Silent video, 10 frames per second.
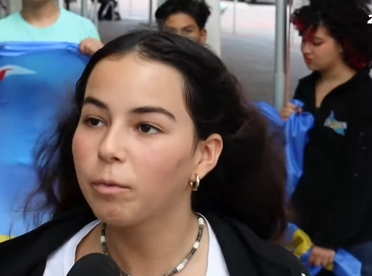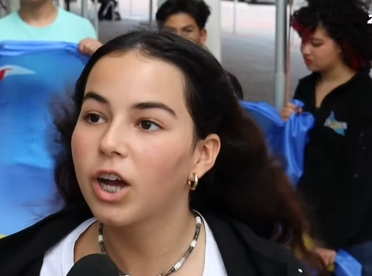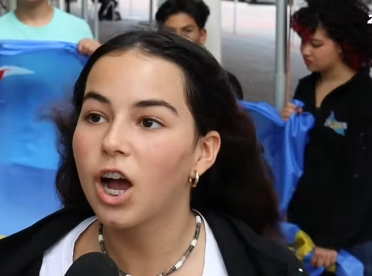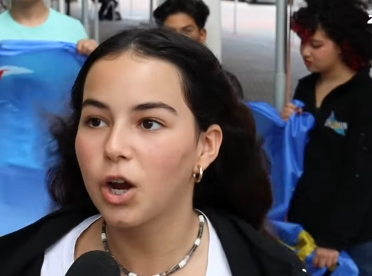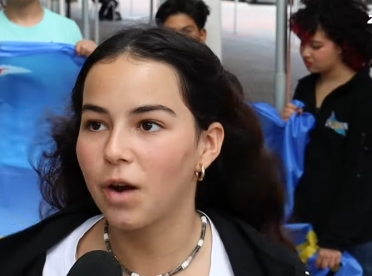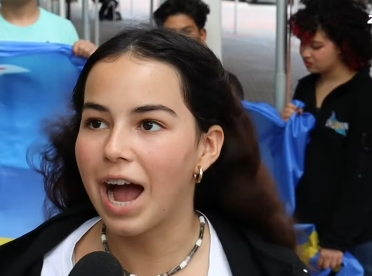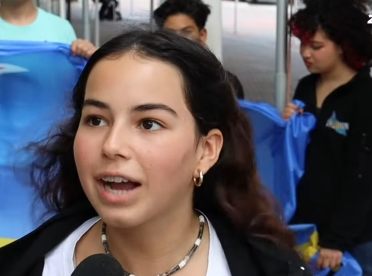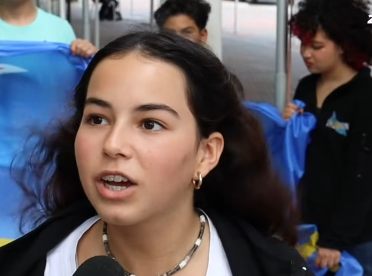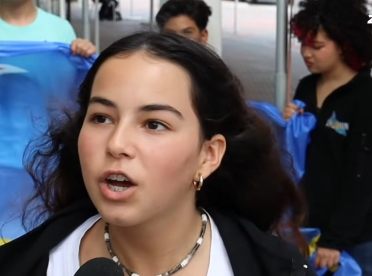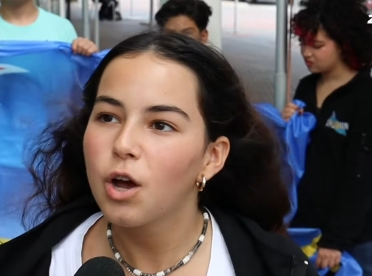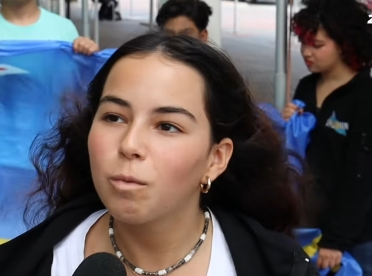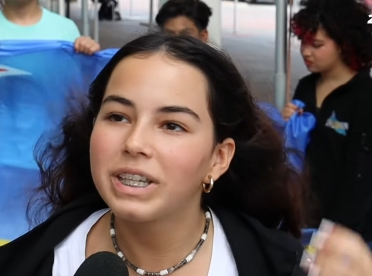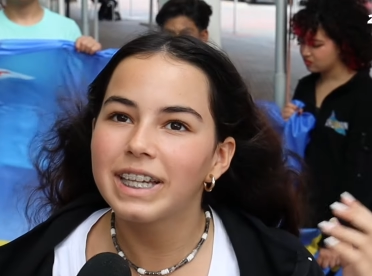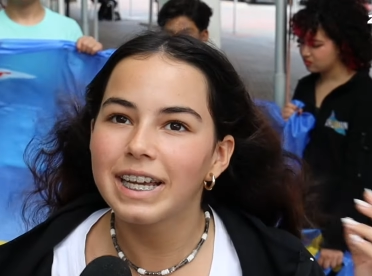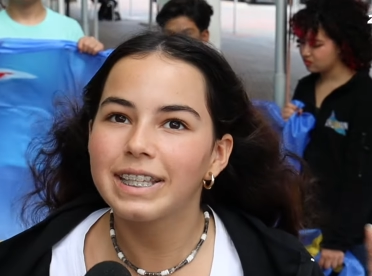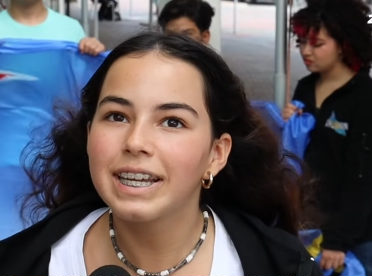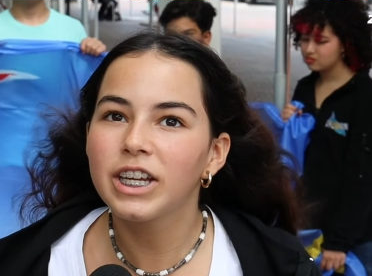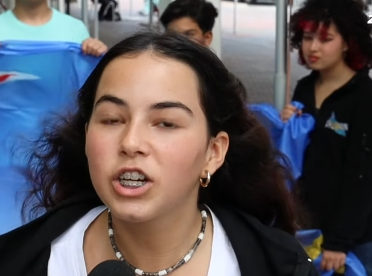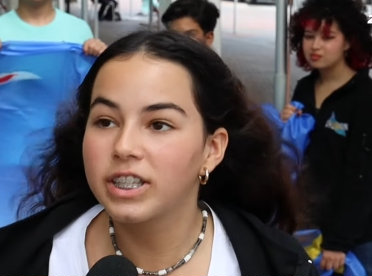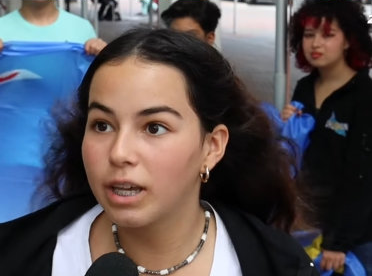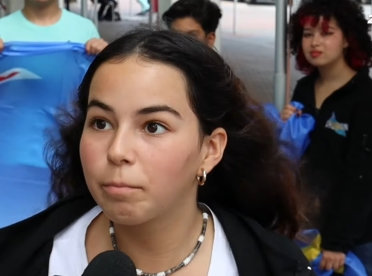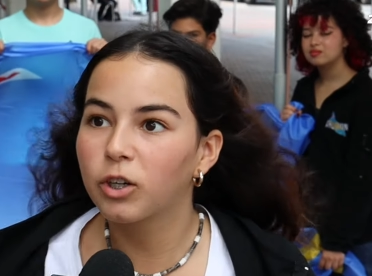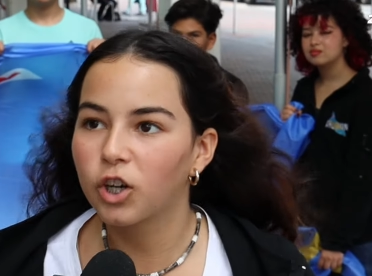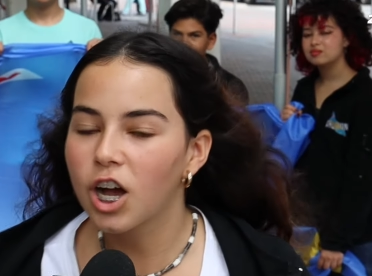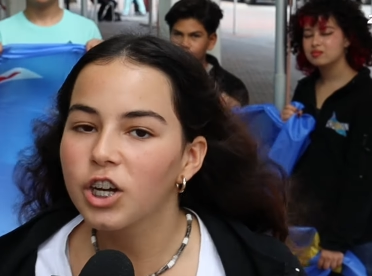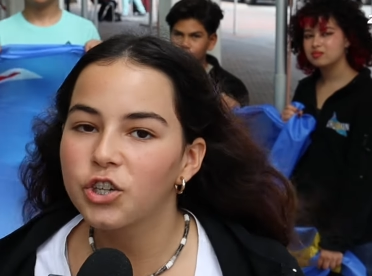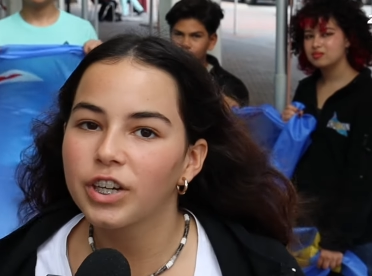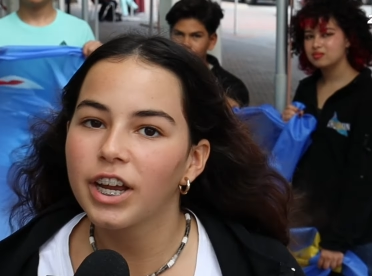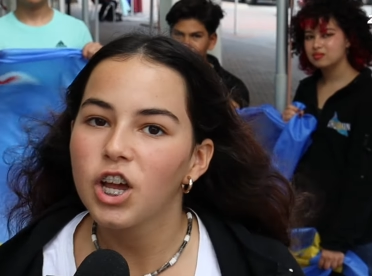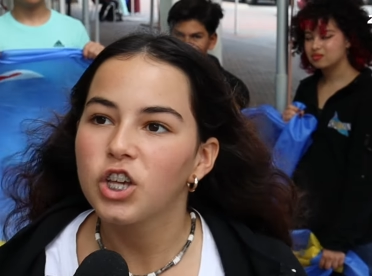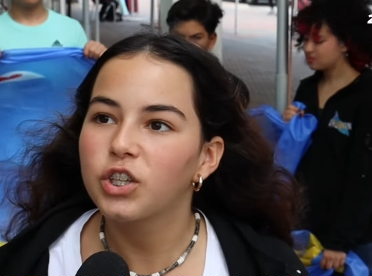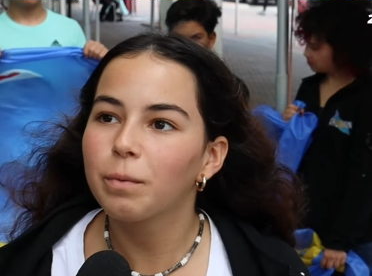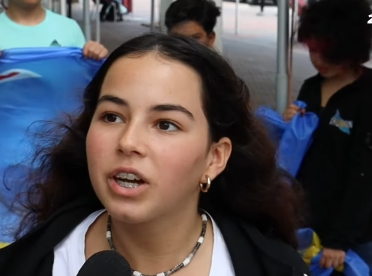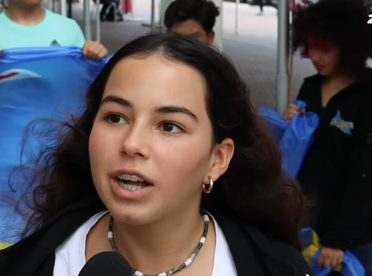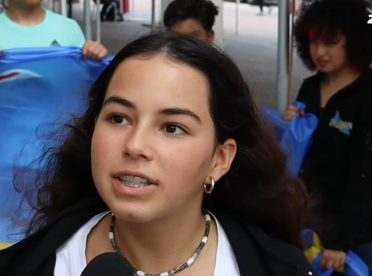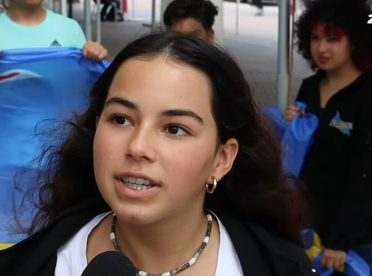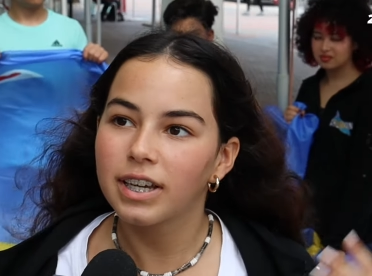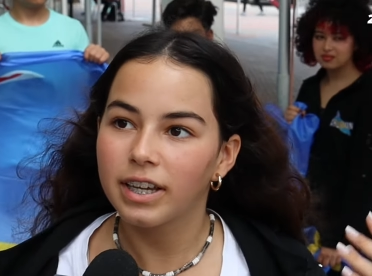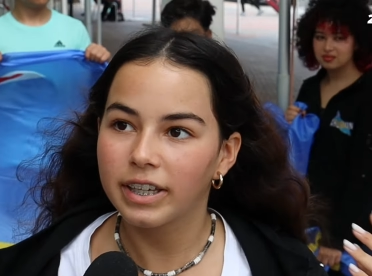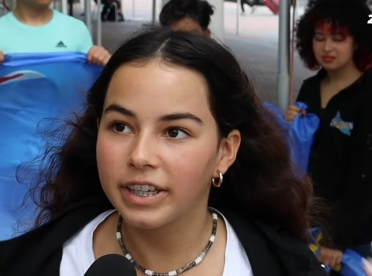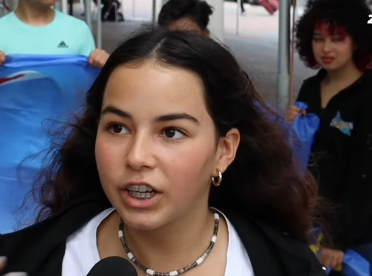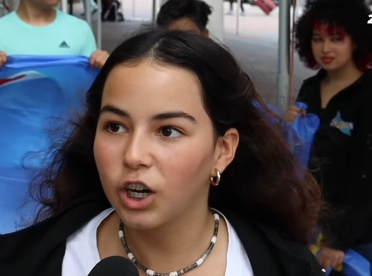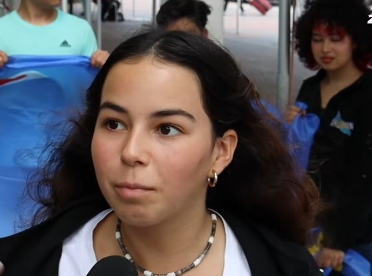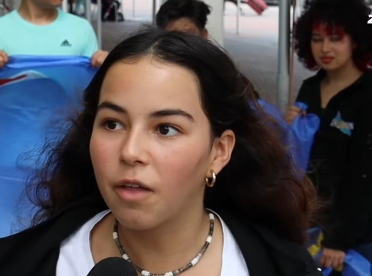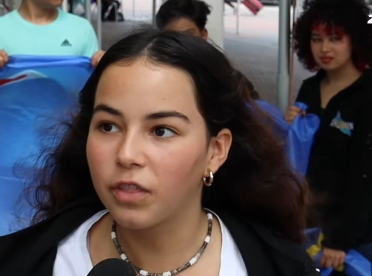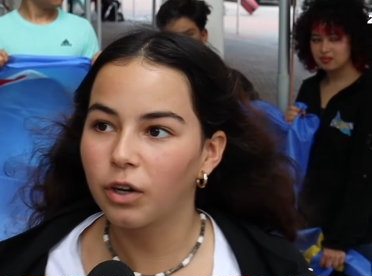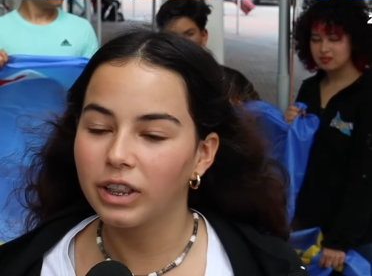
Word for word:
Speaker 1: we got Iraq, which isn't your typical country, so we got to hear about their